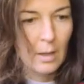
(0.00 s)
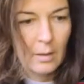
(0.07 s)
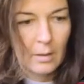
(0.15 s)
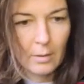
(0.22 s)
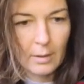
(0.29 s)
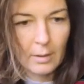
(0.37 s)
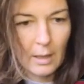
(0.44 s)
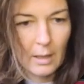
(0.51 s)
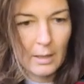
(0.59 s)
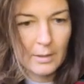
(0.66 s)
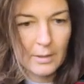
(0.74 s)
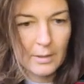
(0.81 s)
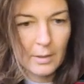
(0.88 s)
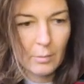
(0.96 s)

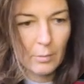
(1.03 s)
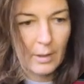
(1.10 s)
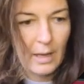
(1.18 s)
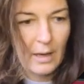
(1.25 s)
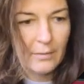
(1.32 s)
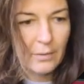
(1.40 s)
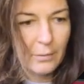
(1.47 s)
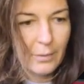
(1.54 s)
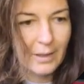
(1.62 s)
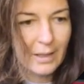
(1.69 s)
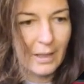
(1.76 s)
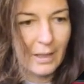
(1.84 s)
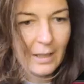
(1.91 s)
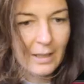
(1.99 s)
Okay, so whatever,
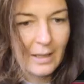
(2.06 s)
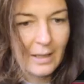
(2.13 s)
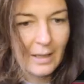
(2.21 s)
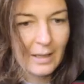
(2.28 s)
really.